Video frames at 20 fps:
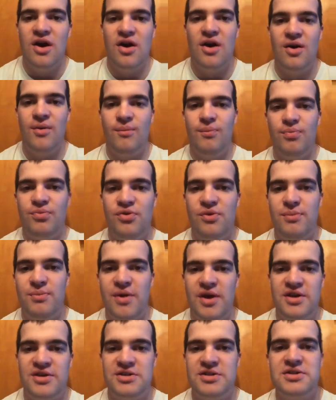um, the
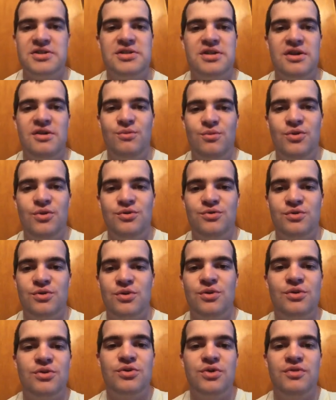basis of Will's
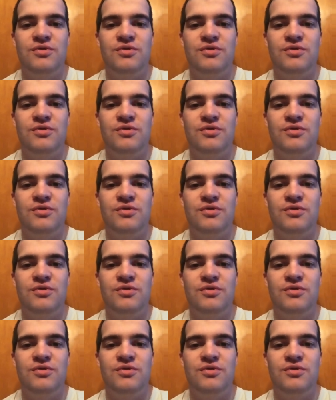Fifth Quarter